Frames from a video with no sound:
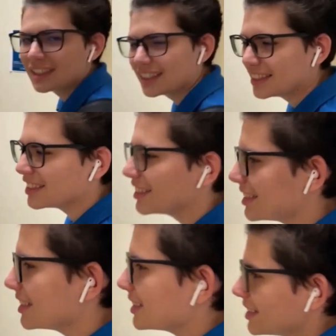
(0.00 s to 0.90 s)
Sir,
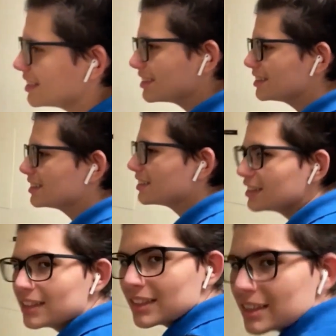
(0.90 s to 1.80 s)
what do you think about the
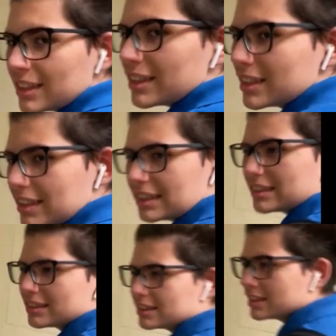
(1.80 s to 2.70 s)
disappearance of Patrick
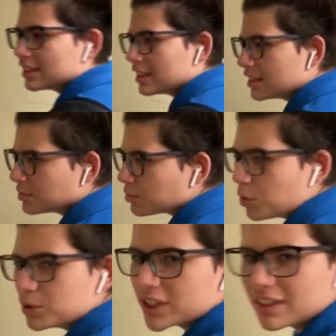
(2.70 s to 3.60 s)
Lopez?
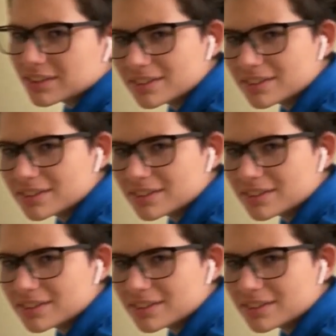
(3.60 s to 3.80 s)
Who's that?